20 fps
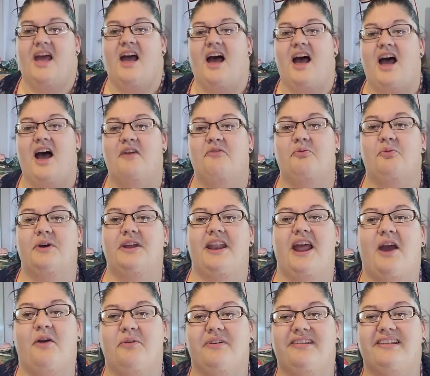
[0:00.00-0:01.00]
of when
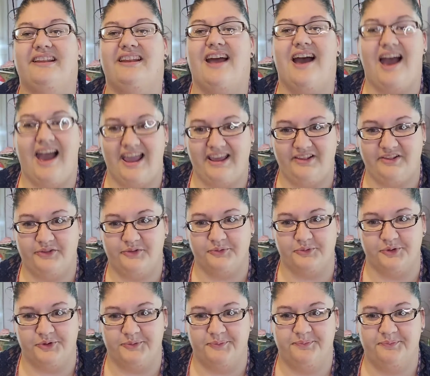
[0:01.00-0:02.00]
I was in high
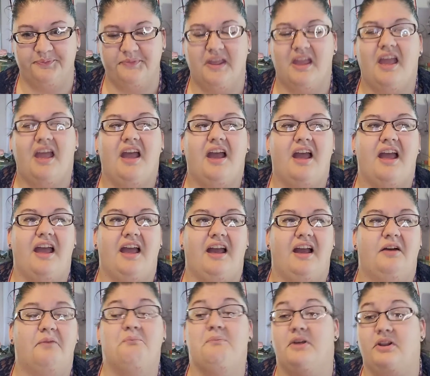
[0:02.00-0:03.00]
school.
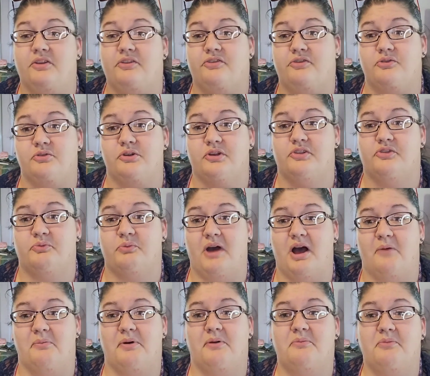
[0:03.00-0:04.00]
Middle school as
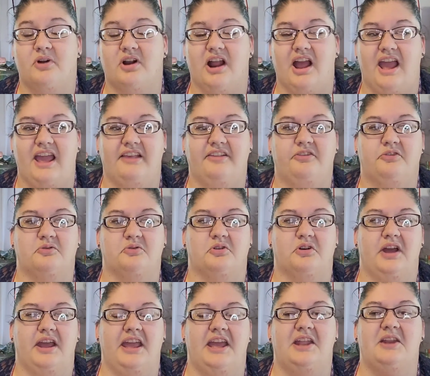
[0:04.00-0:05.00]
well, but more high school.
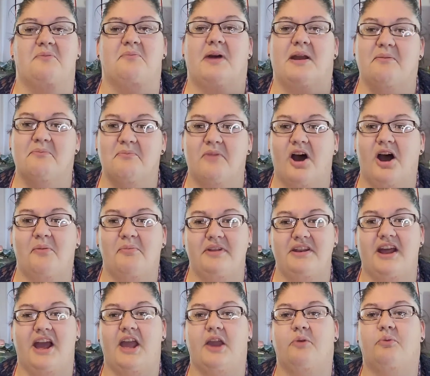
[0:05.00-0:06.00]
And my mom and
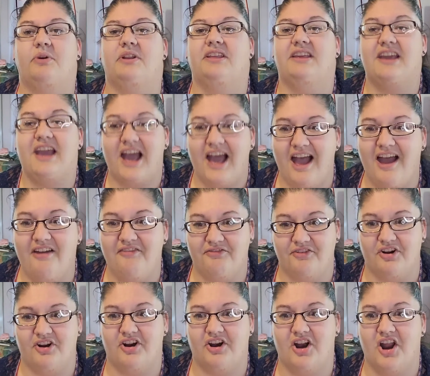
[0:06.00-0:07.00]
I would
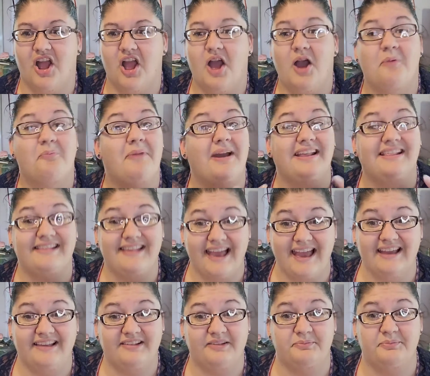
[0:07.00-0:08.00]
cover my
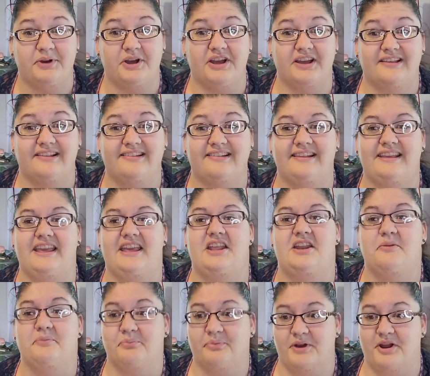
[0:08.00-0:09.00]
textbooks
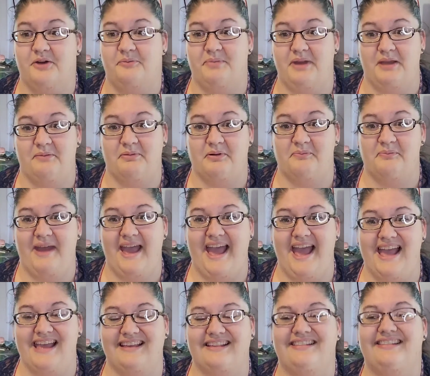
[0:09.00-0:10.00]
in brown paper
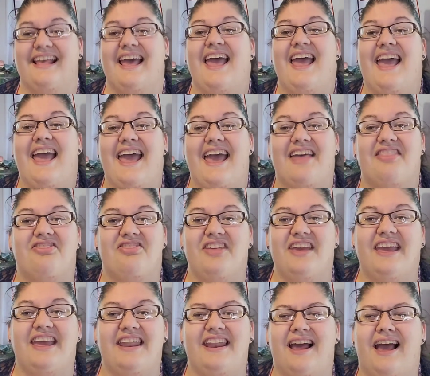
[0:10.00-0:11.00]
bags. And
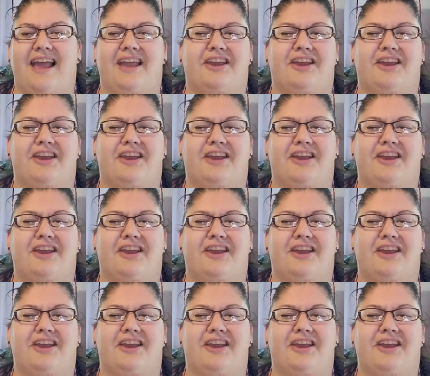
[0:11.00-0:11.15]
then I